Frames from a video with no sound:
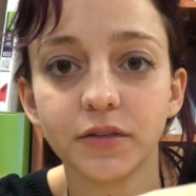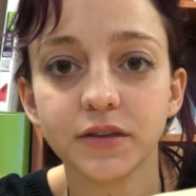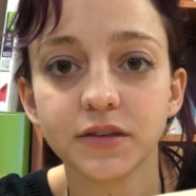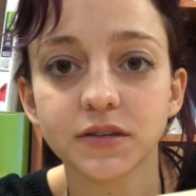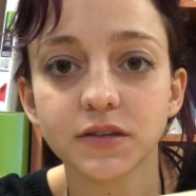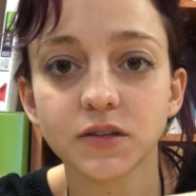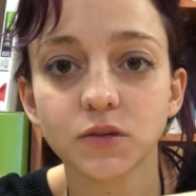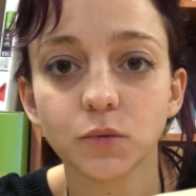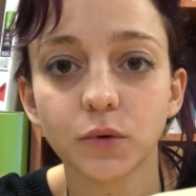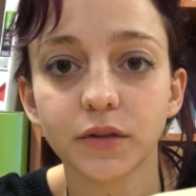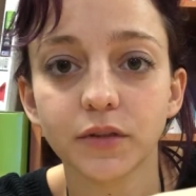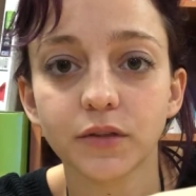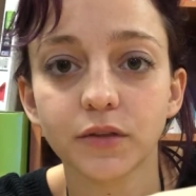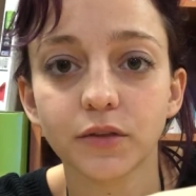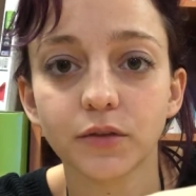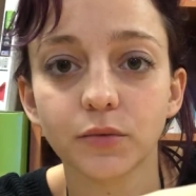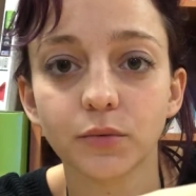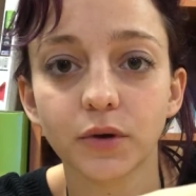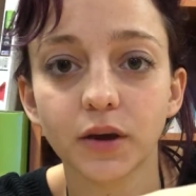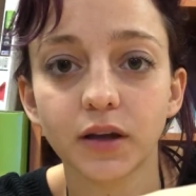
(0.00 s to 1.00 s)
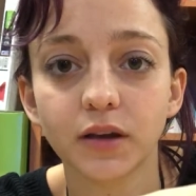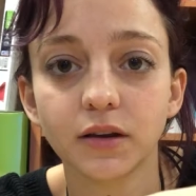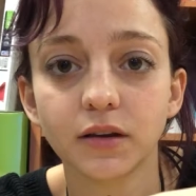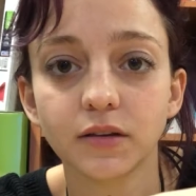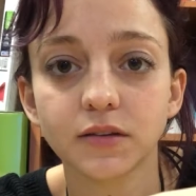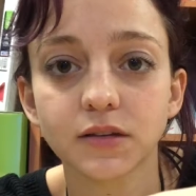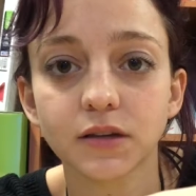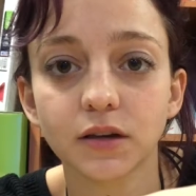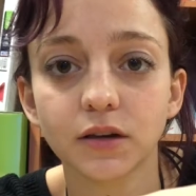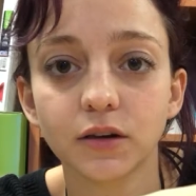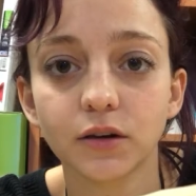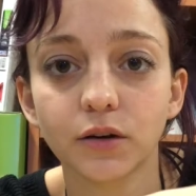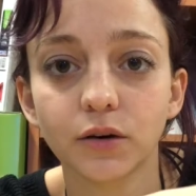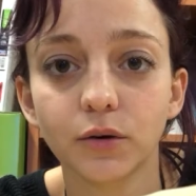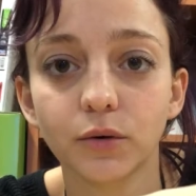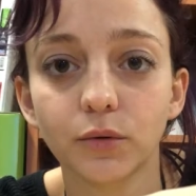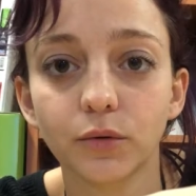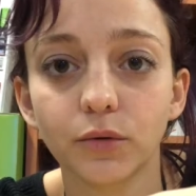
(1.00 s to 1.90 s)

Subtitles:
This is what the thread is gonna go